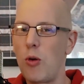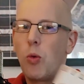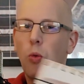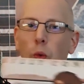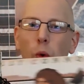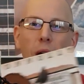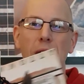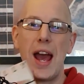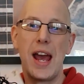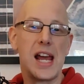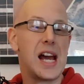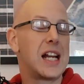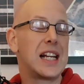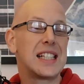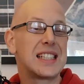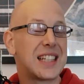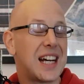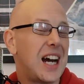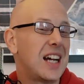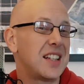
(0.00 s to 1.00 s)
way, and
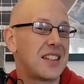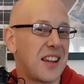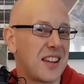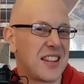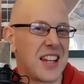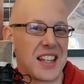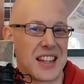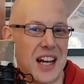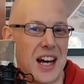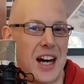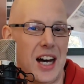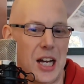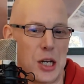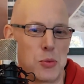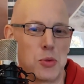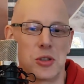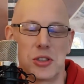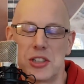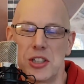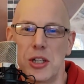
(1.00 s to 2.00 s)
it's kind of the thing that I
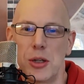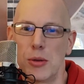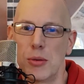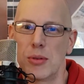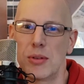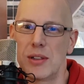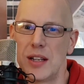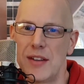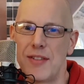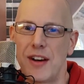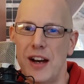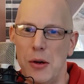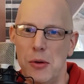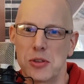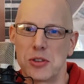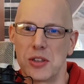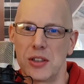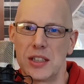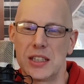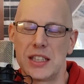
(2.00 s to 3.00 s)
would do if I
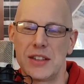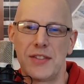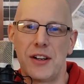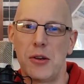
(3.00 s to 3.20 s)
was honest.